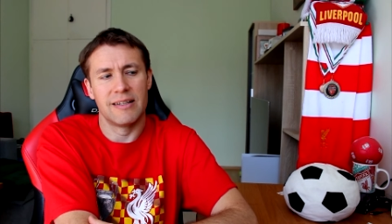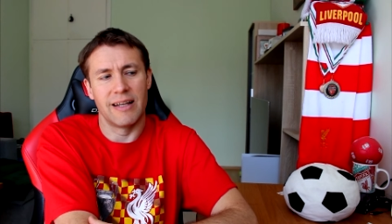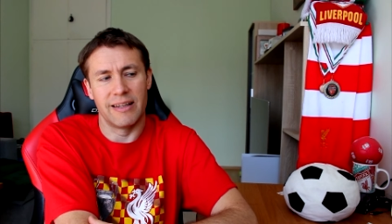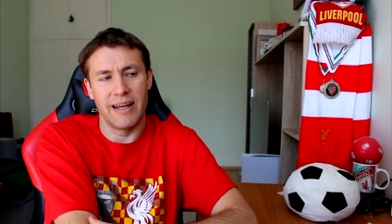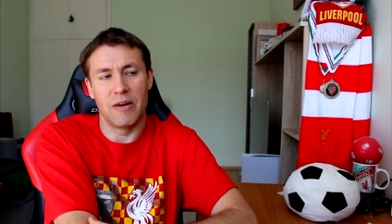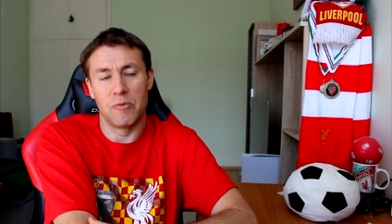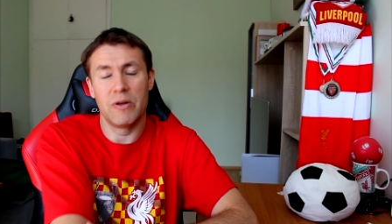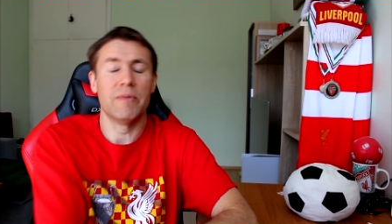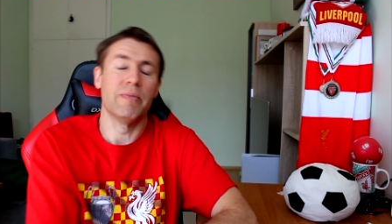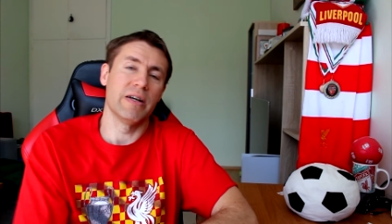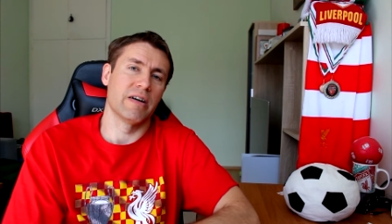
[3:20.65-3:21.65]
that there
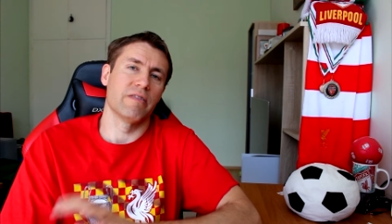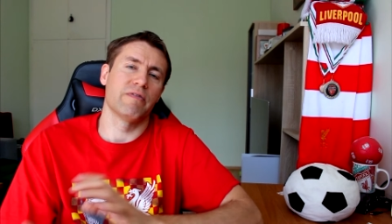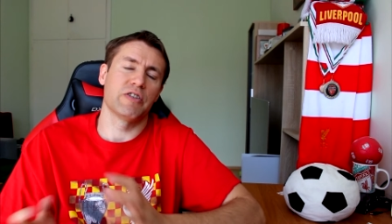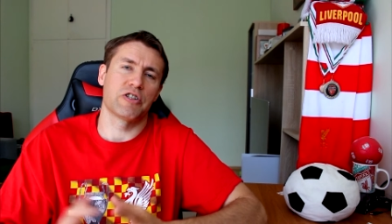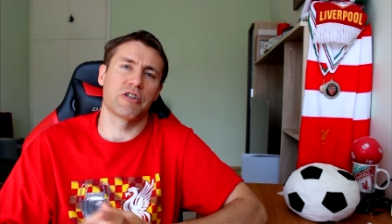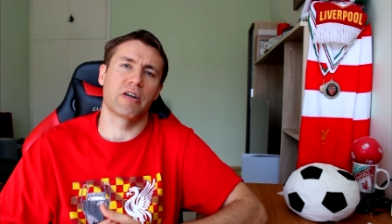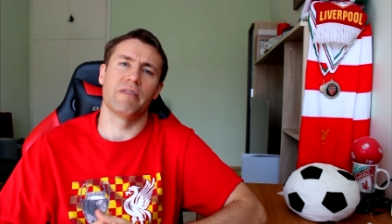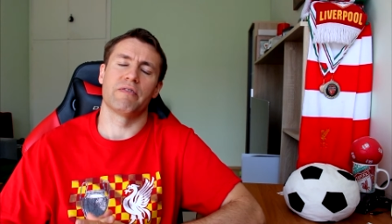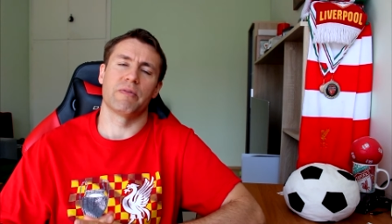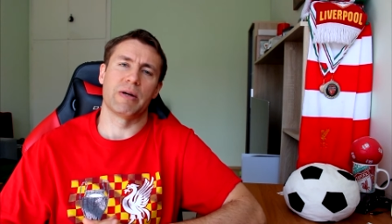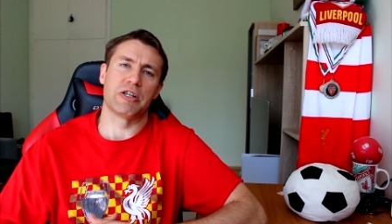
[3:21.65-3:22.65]
will be an official
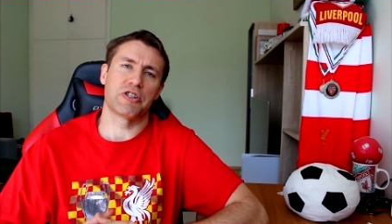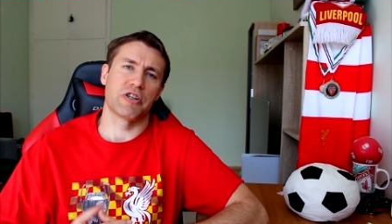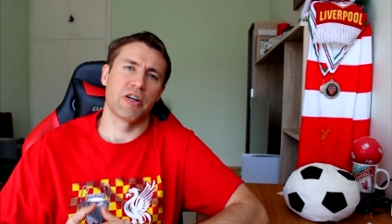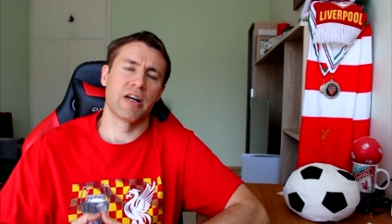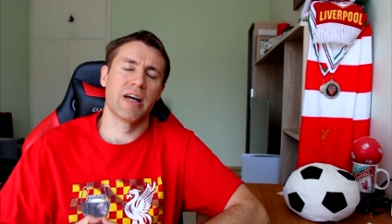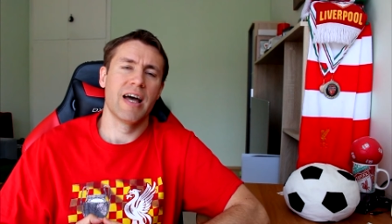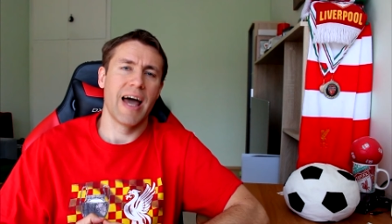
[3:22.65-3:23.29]
confirmation